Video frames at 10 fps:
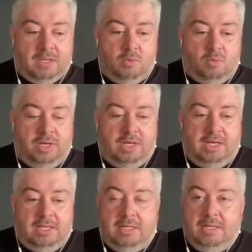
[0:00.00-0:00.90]

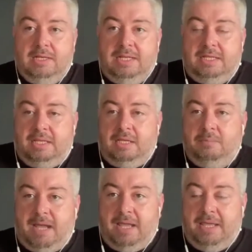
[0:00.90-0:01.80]
really leading
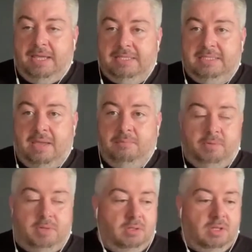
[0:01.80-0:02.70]
by
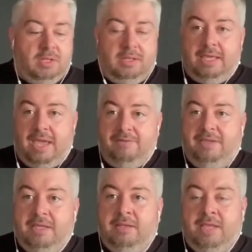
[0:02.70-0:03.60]
example,
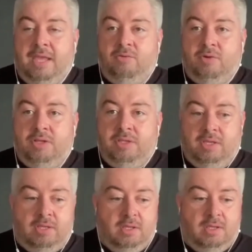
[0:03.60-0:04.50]
having
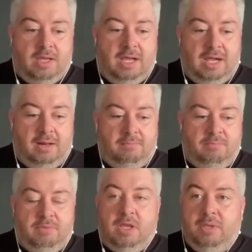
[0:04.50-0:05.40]
integrity,
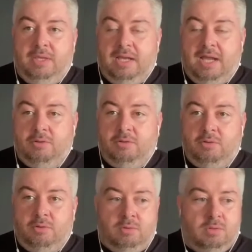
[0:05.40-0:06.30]
knowing how
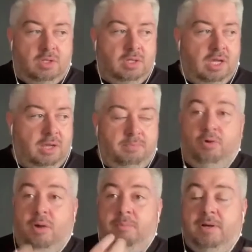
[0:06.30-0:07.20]
to
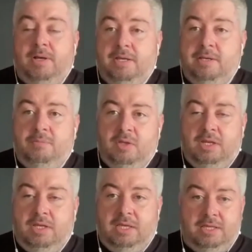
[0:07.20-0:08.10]
properly
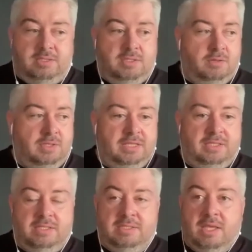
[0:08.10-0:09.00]
communicate so that
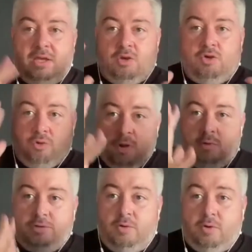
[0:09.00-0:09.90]
it's
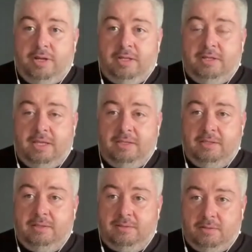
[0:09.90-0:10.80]
growth
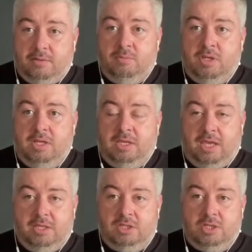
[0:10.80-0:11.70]
orientated
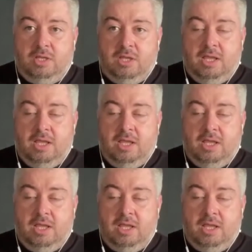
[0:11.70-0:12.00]
communication,